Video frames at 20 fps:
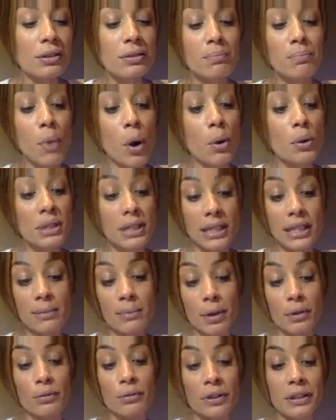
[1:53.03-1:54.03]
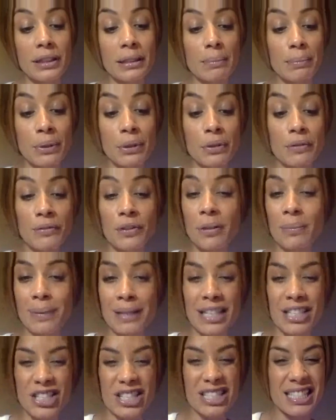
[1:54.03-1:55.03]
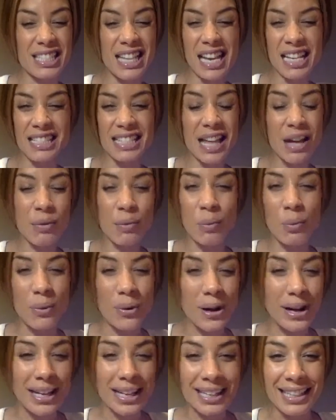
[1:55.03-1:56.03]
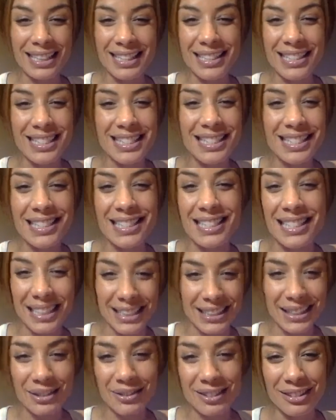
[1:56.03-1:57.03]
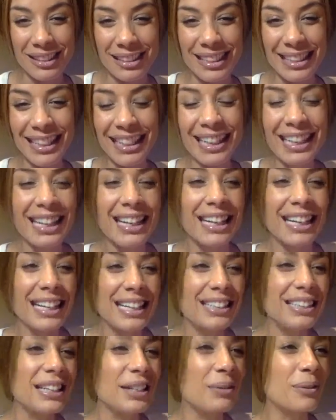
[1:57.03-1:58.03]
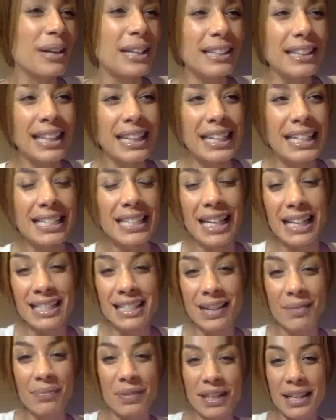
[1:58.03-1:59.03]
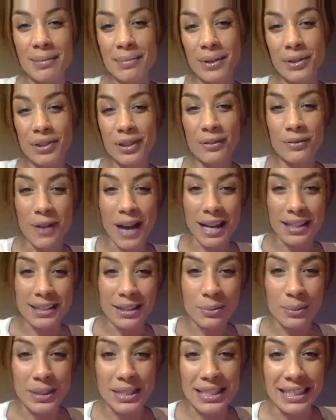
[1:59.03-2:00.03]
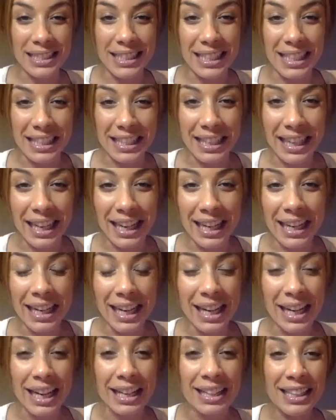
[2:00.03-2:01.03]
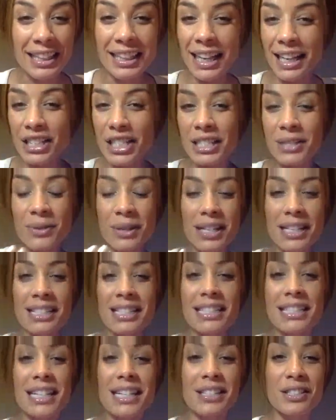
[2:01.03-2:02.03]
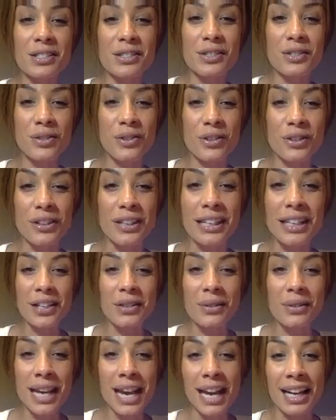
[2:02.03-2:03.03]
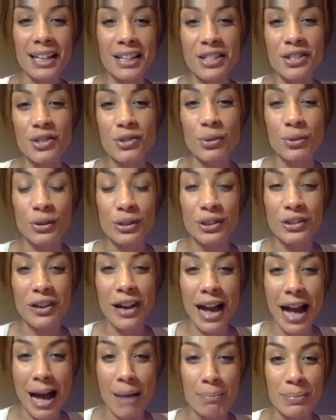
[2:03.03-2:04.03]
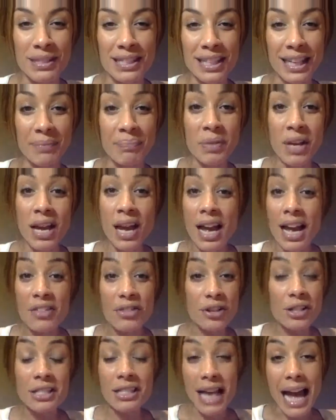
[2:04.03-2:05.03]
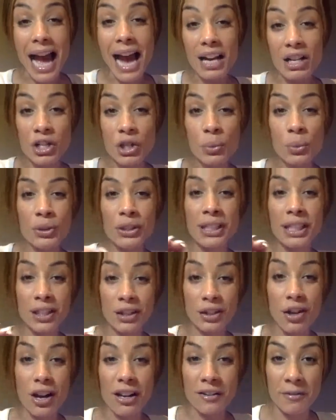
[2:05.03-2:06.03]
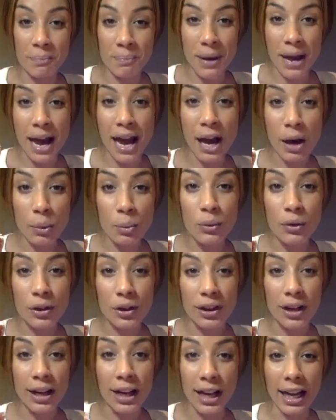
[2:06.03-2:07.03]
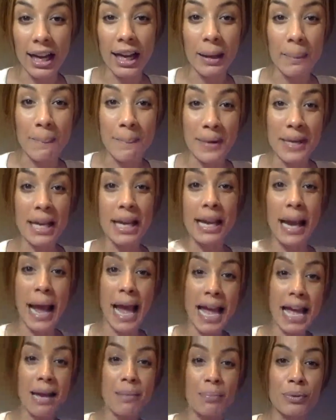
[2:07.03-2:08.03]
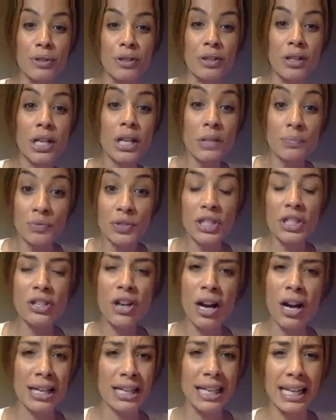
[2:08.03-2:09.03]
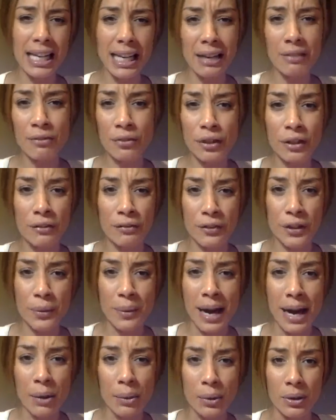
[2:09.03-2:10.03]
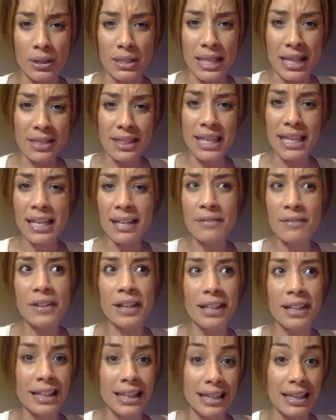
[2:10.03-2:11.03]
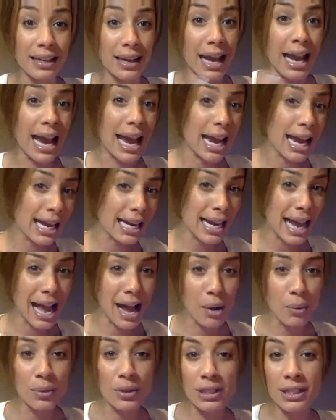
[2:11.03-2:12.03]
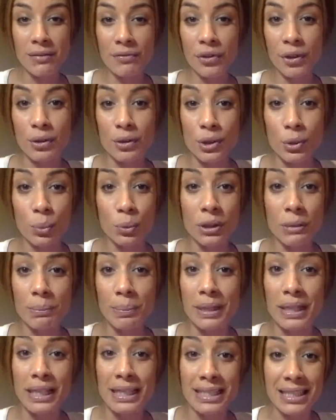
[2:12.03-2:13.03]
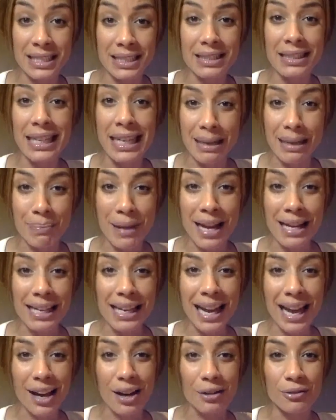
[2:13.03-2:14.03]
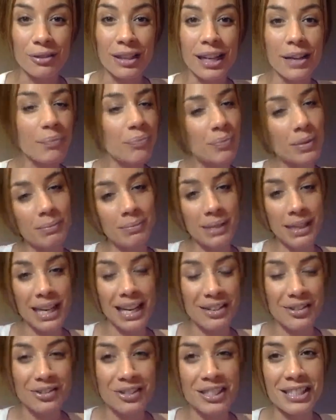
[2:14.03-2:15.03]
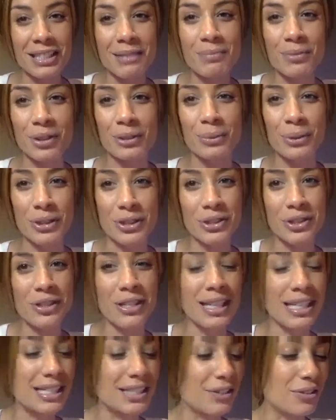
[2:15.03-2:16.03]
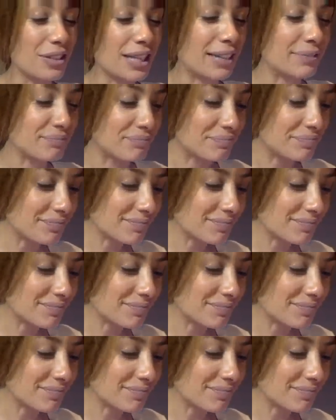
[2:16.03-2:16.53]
most of them are really beautiful, but it just takes that one silly one. Like one lady said something about the fact I wasn't eating. Like, I just wanted to say, sorry, you can't control your appetite. There's actually a lot of power in being able to not eat for a few hours. And think of it, like 8 hours of those would be sleep anyhow, right? But me, I don't sleep normal. So you guys know that.